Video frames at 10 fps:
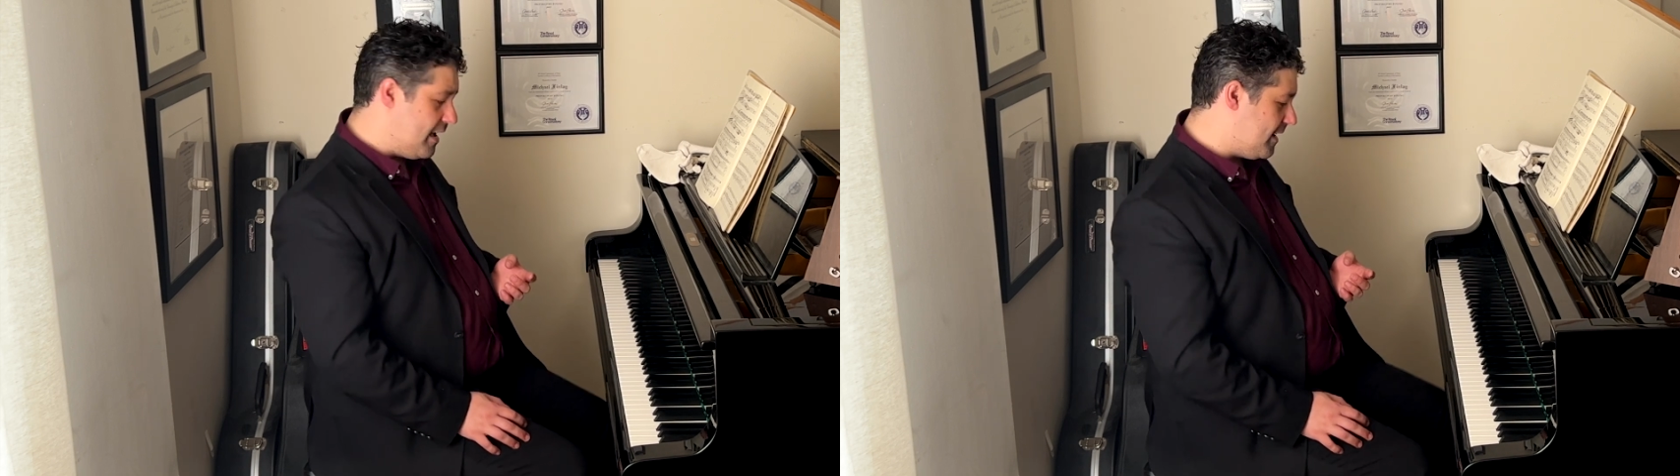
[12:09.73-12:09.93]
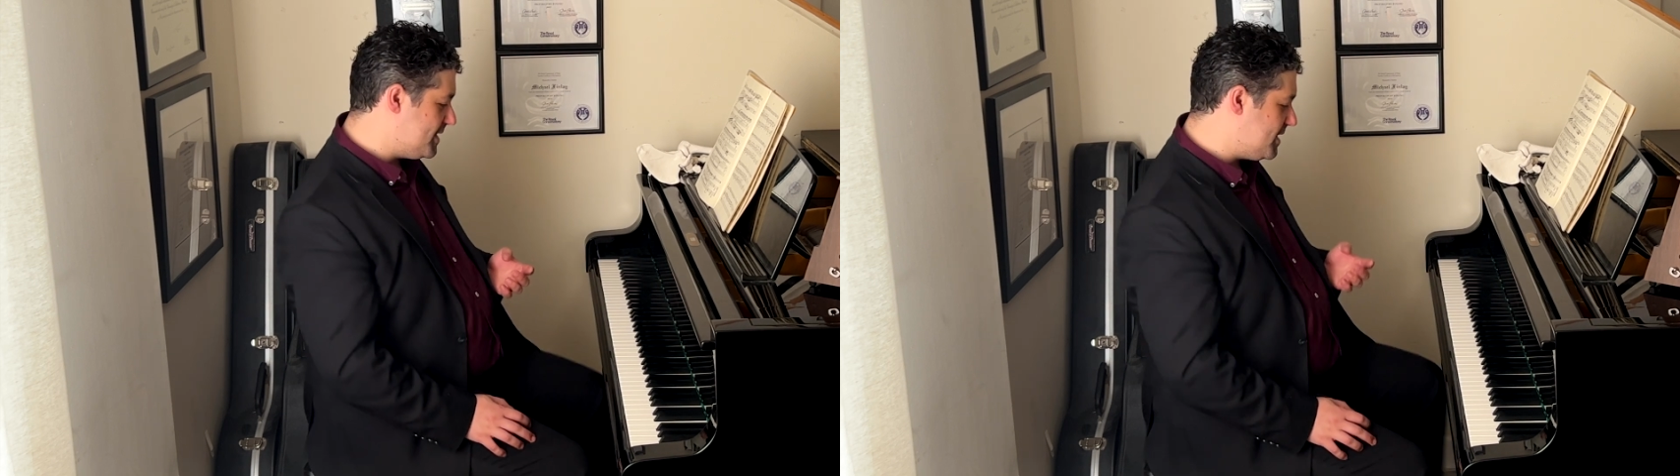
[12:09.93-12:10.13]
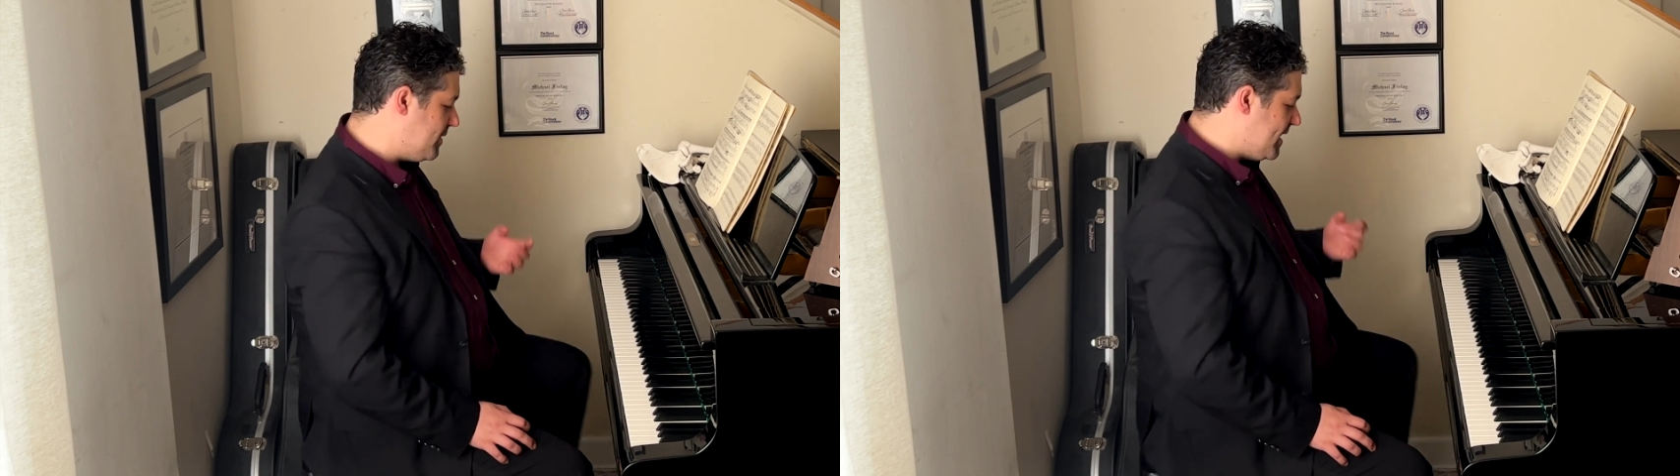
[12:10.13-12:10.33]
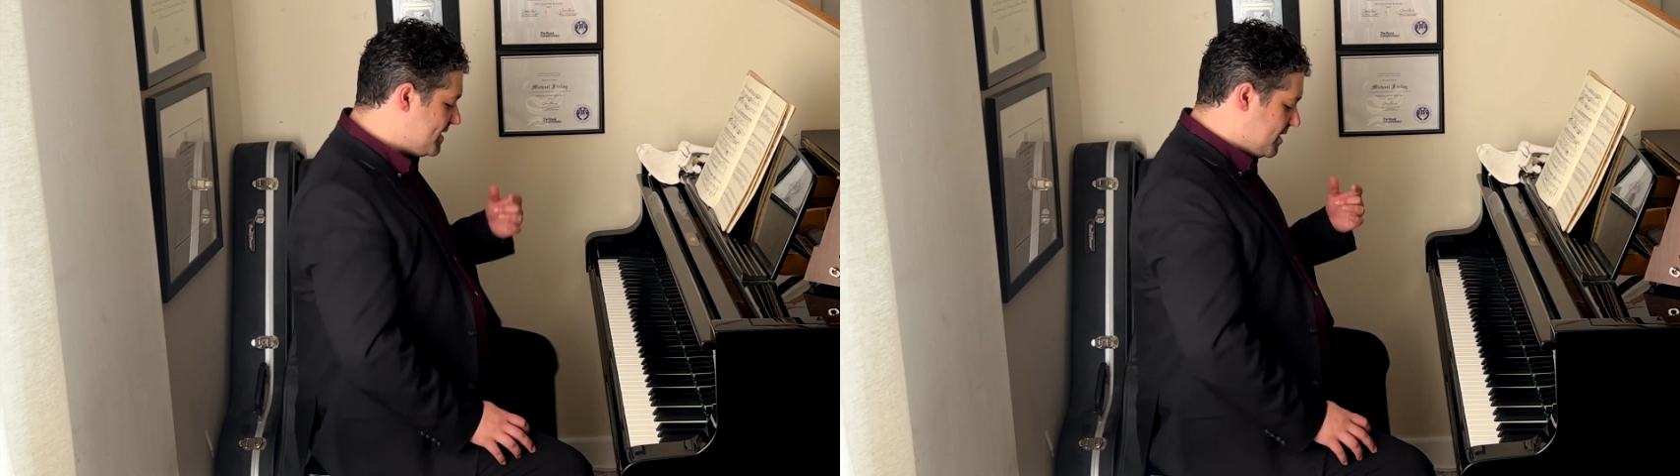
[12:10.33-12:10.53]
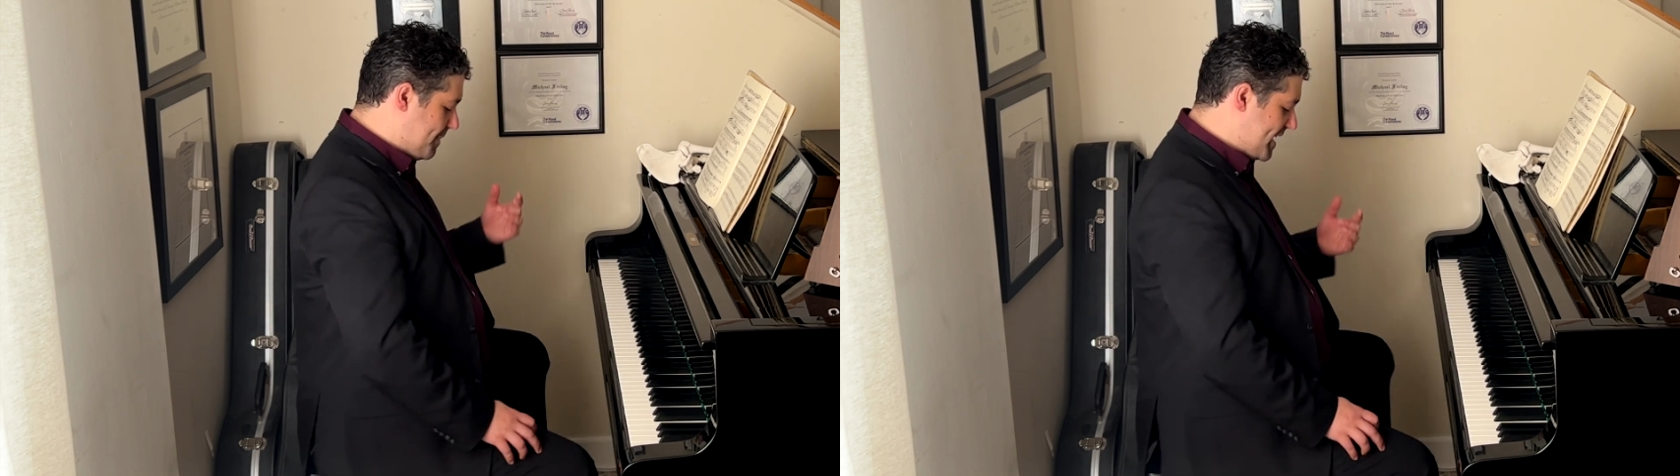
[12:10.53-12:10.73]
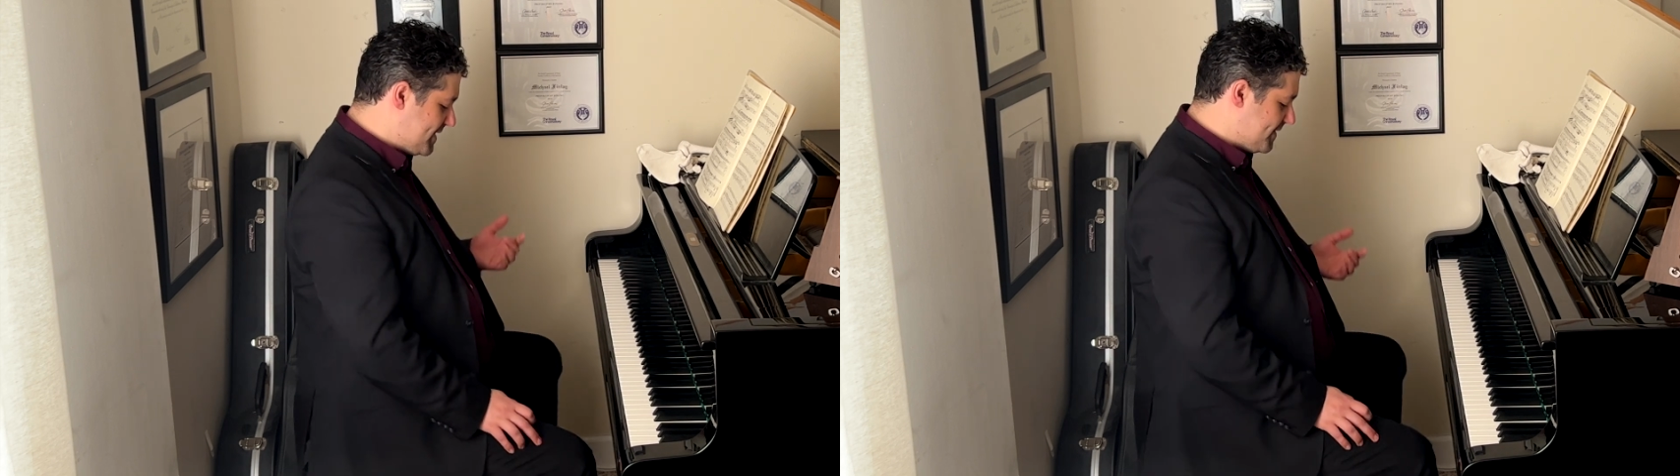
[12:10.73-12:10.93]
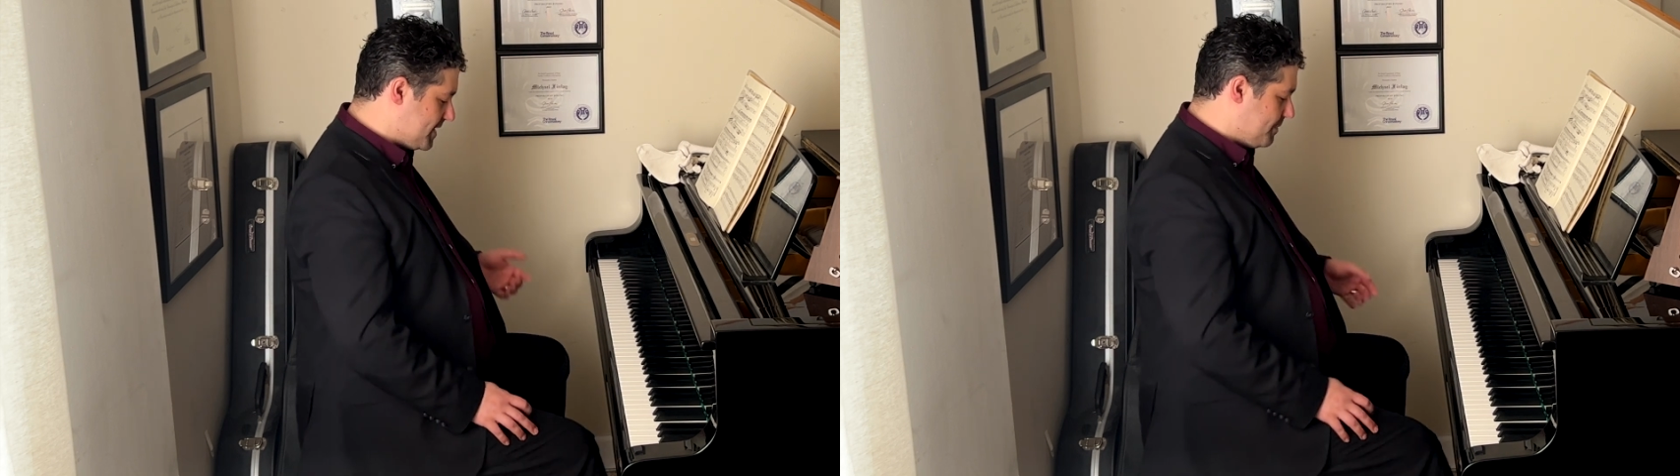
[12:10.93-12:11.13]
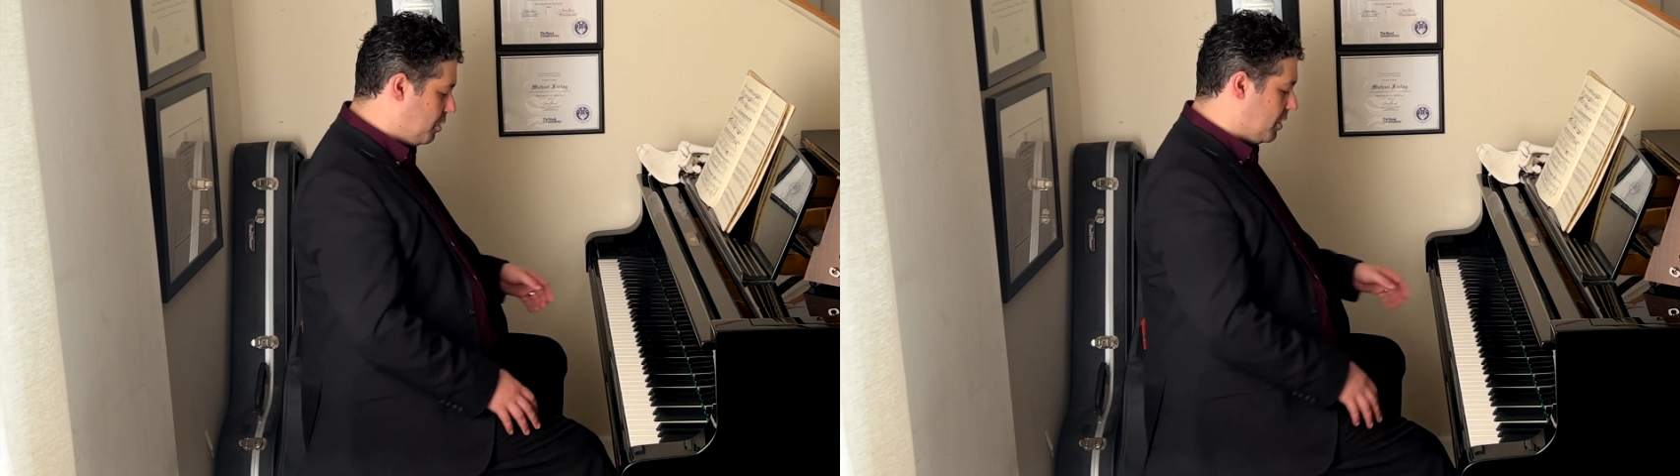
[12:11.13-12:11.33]
Also, it's your base of
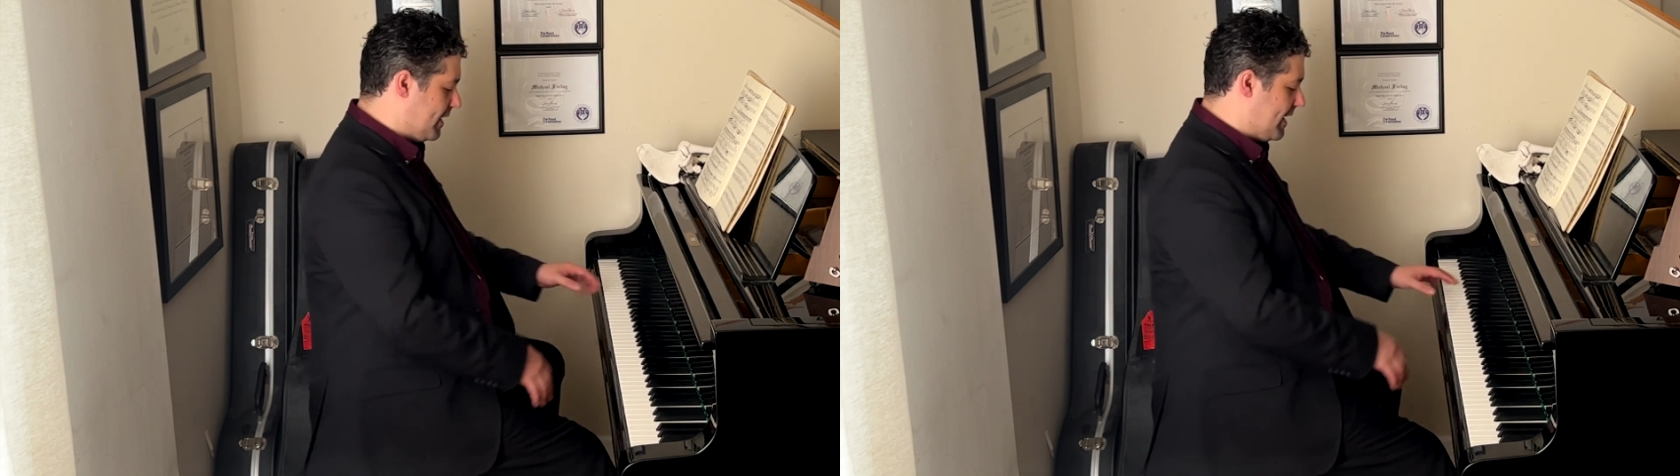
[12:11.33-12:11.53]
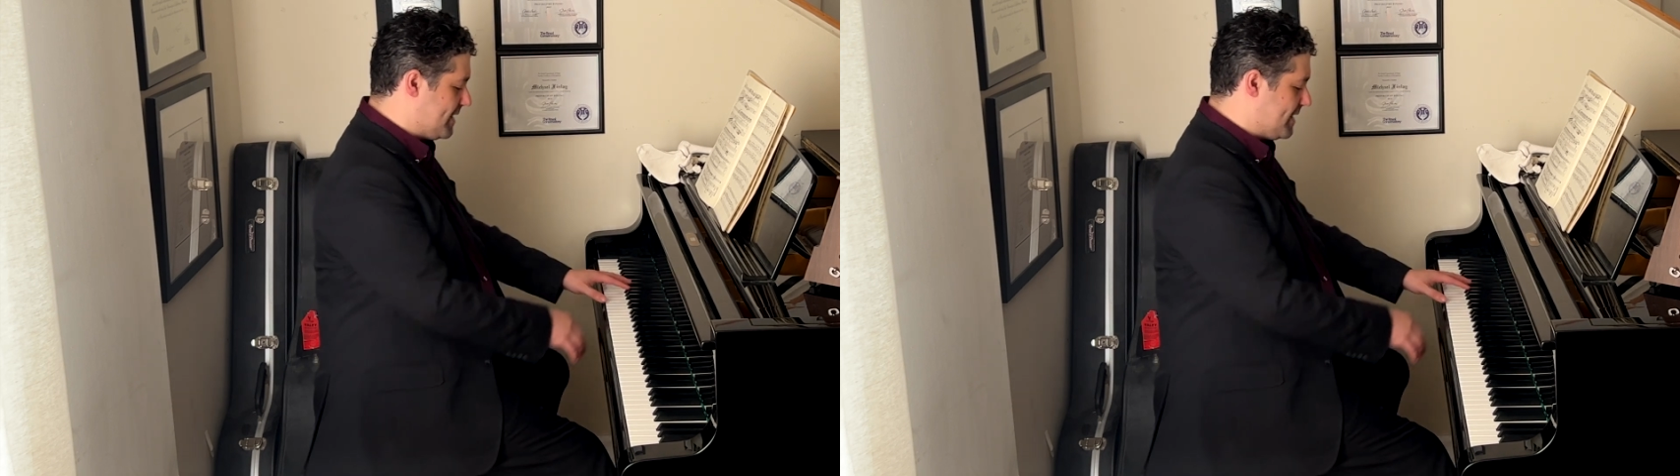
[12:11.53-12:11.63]
support.